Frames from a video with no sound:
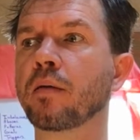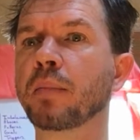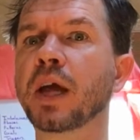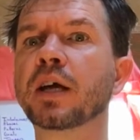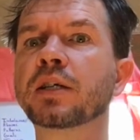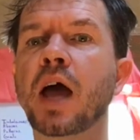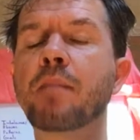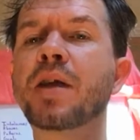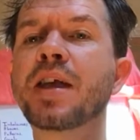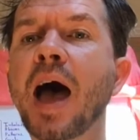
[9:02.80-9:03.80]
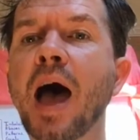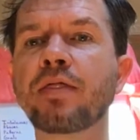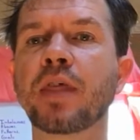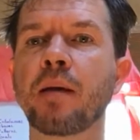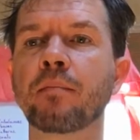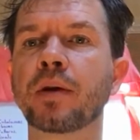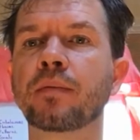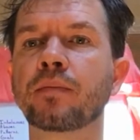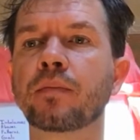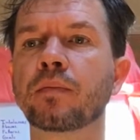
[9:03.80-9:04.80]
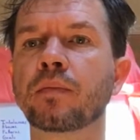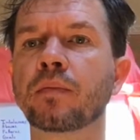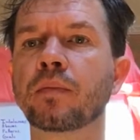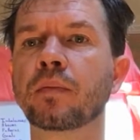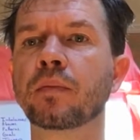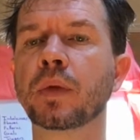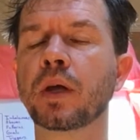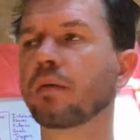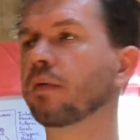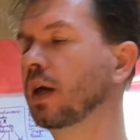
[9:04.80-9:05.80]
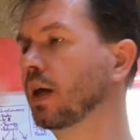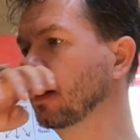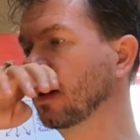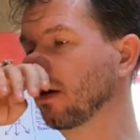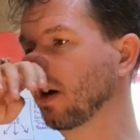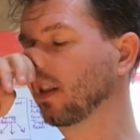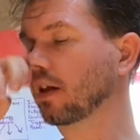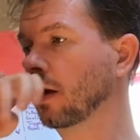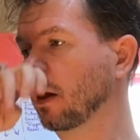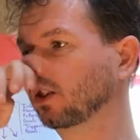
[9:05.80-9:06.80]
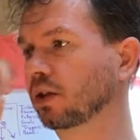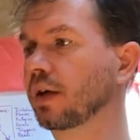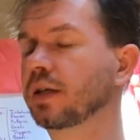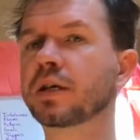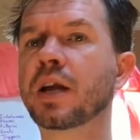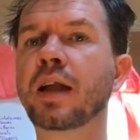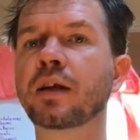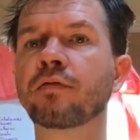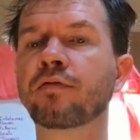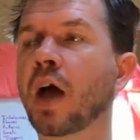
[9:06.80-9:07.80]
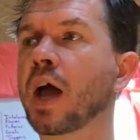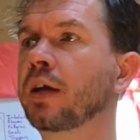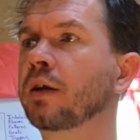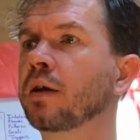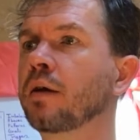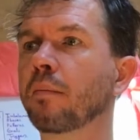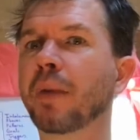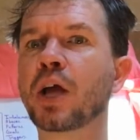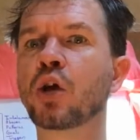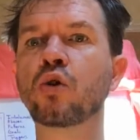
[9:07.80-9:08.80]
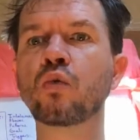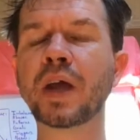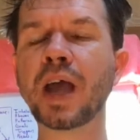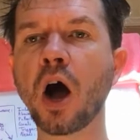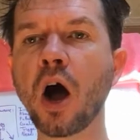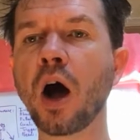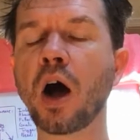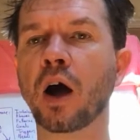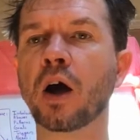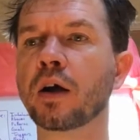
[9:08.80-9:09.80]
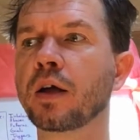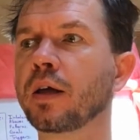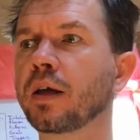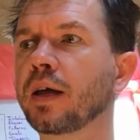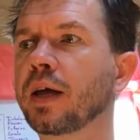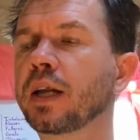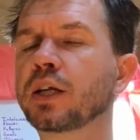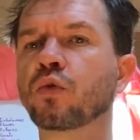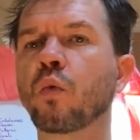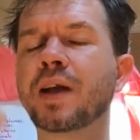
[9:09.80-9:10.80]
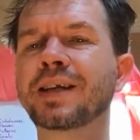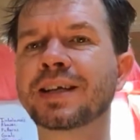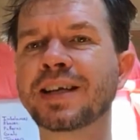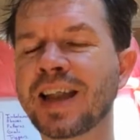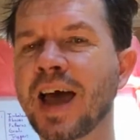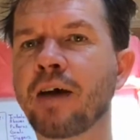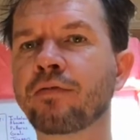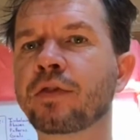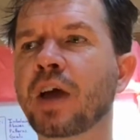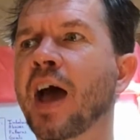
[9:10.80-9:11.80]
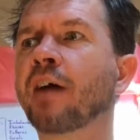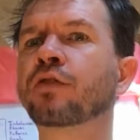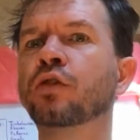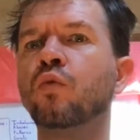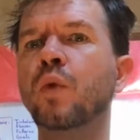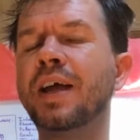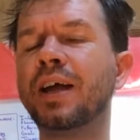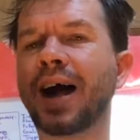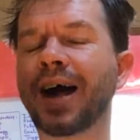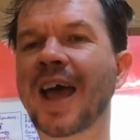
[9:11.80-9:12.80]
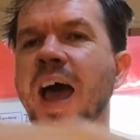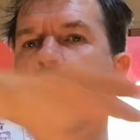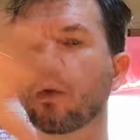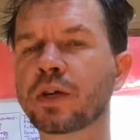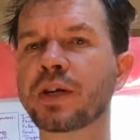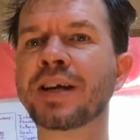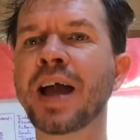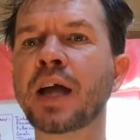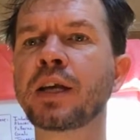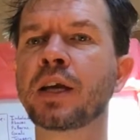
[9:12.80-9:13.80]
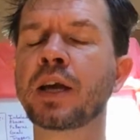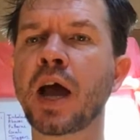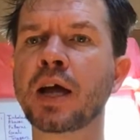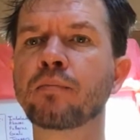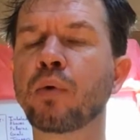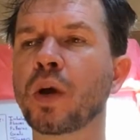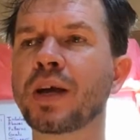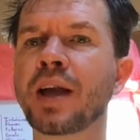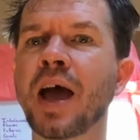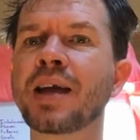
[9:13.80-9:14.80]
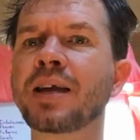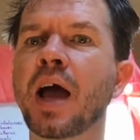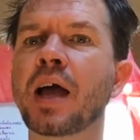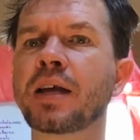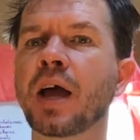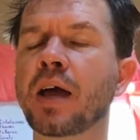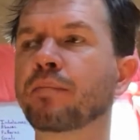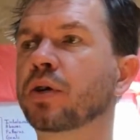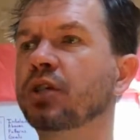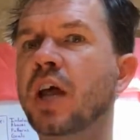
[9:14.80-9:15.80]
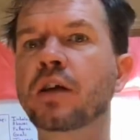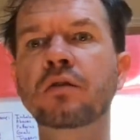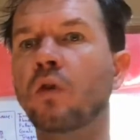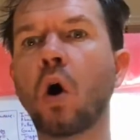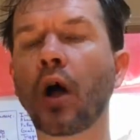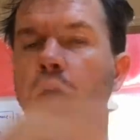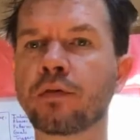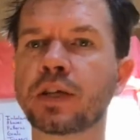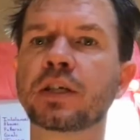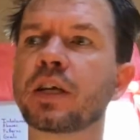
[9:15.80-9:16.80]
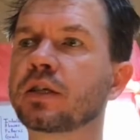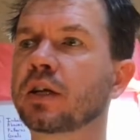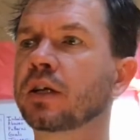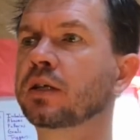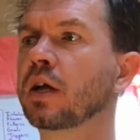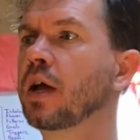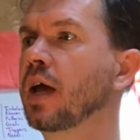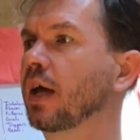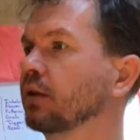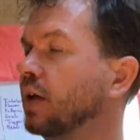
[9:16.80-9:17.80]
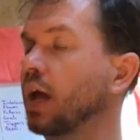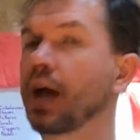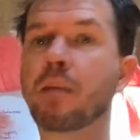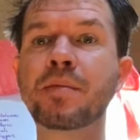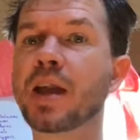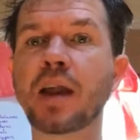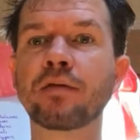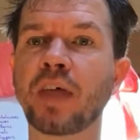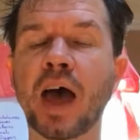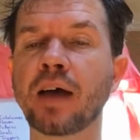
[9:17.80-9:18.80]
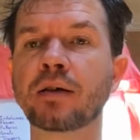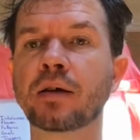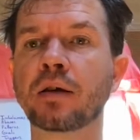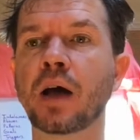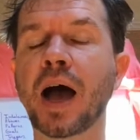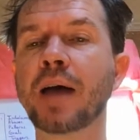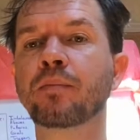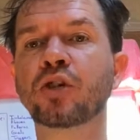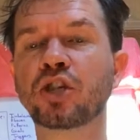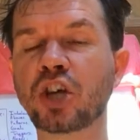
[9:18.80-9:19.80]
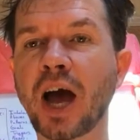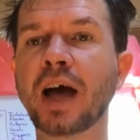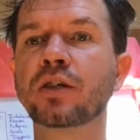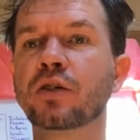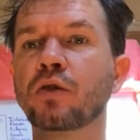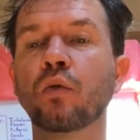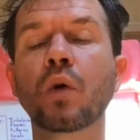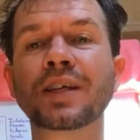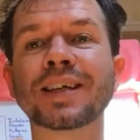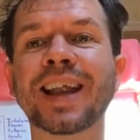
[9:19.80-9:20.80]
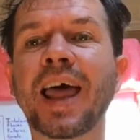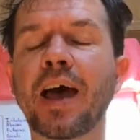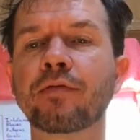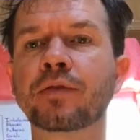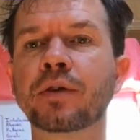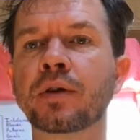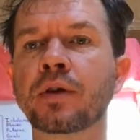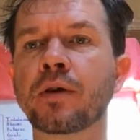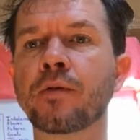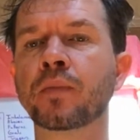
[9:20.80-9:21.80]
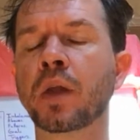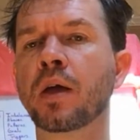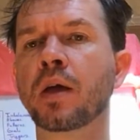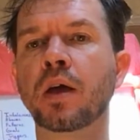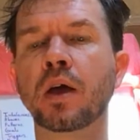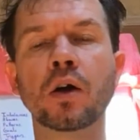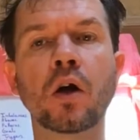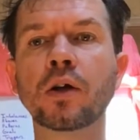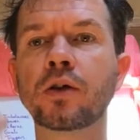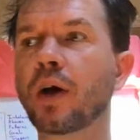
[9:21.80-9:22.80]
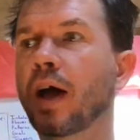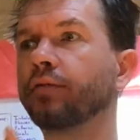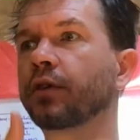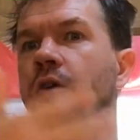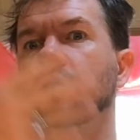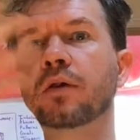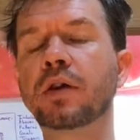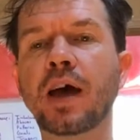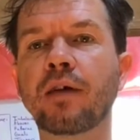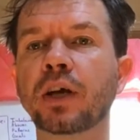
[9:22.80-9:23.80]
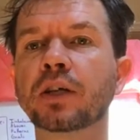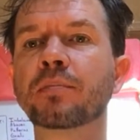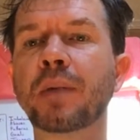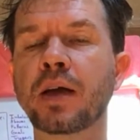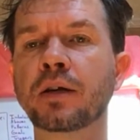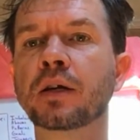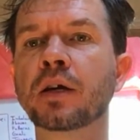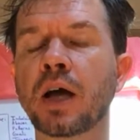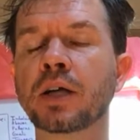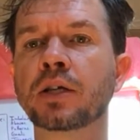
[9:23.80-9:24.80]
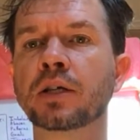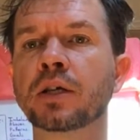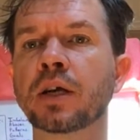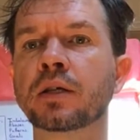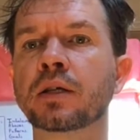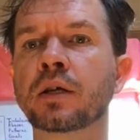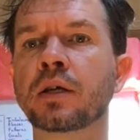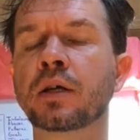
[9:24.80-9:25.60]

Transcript: because I'm not them. The ego and the culture is not defined by who we are. It is what is left after we cut out 99.999% of all of existence and say, I'm none of that. I'm just what's left. And all you have to do to have expanded consciousness